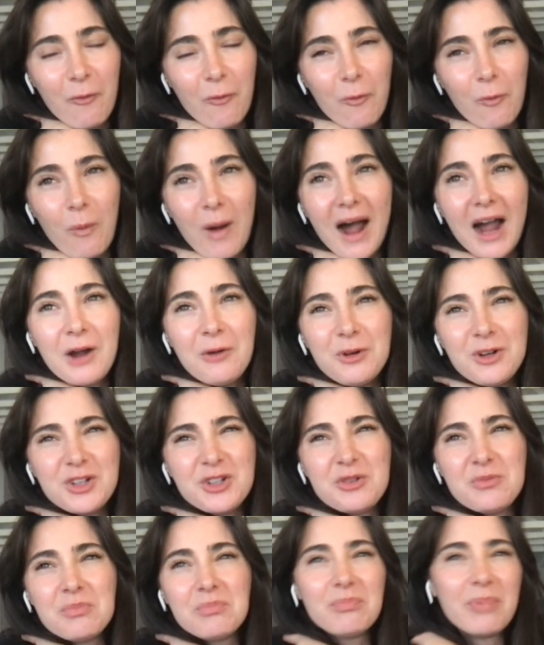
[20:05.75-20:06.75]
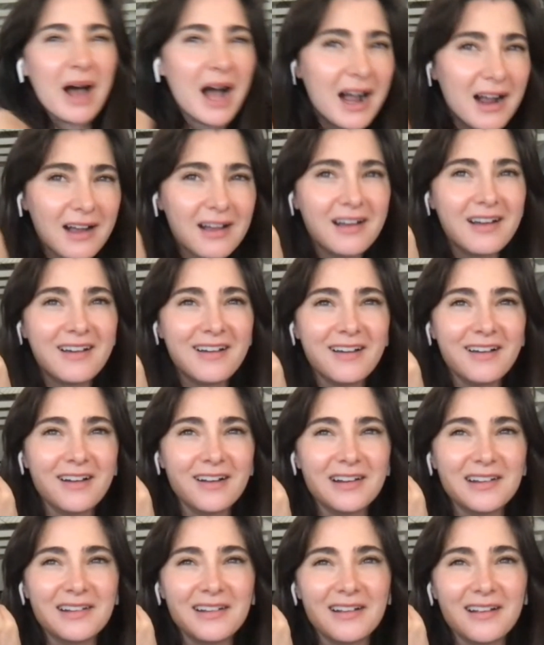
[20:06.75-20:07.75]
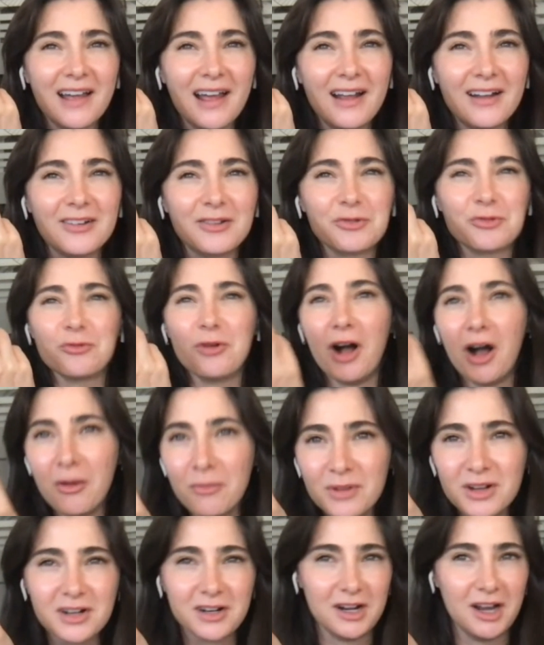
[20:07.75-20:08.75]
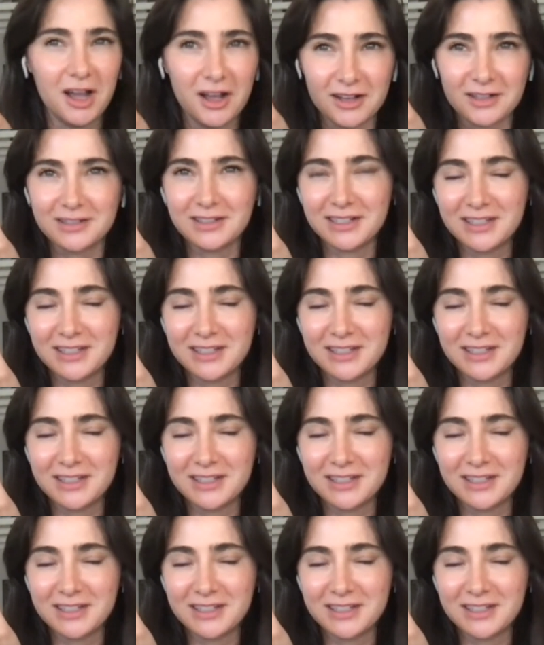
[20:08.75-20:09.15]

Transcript: why would you bunk drama class?